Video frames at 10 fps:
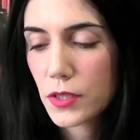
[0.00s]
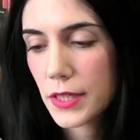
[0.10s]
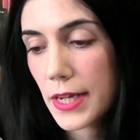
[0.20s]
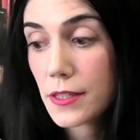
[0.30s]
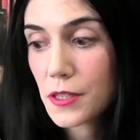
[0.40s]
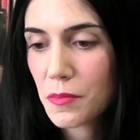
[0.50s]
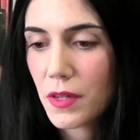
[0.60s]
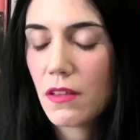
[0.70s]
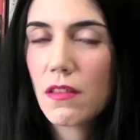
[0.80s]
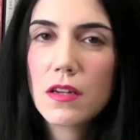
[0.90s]
tells
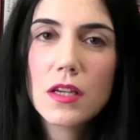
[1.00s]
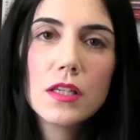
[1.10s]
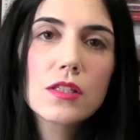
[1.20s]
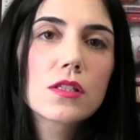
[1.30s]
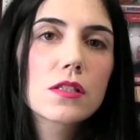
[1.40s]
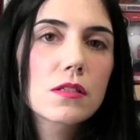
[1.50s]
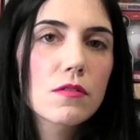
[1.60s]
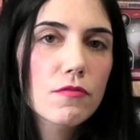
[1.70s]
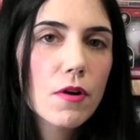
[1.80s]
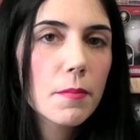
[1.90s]
me that it's from